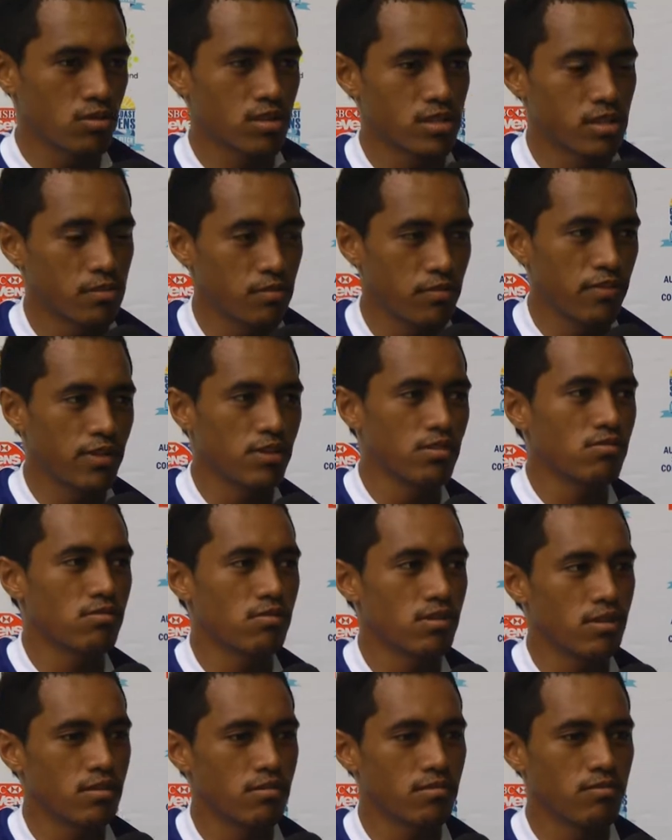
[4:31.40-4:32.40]
the semi-final.
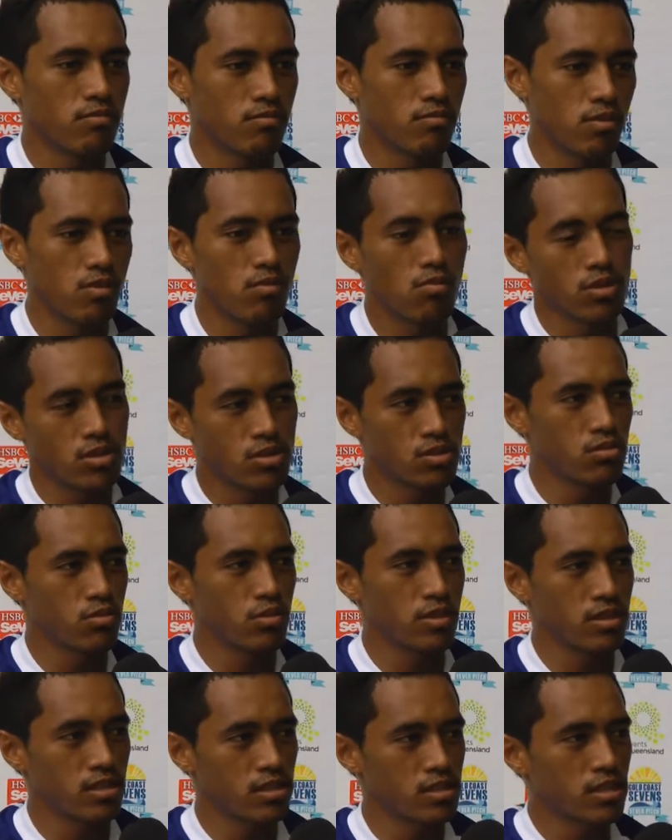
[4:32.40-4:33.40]
We want to
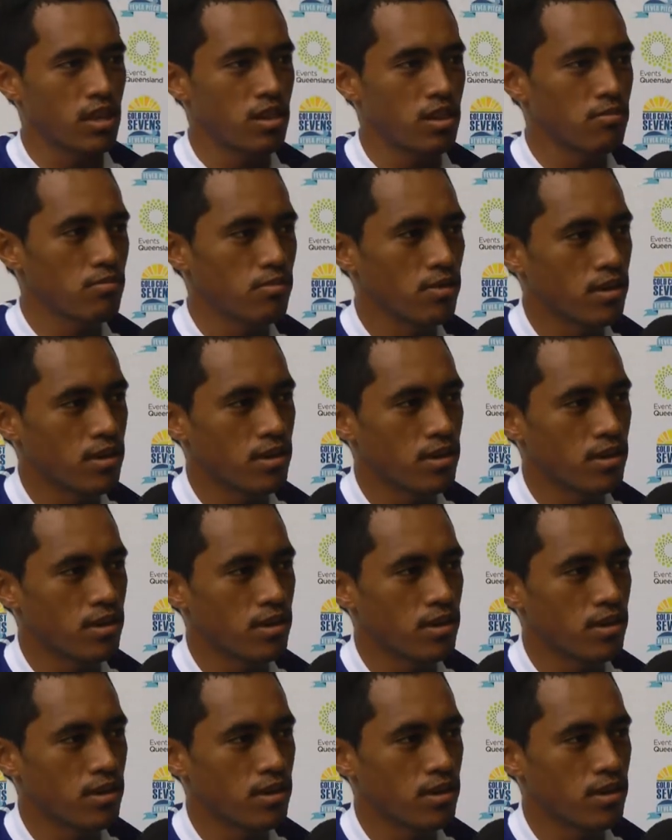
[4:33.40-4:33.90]
win this game,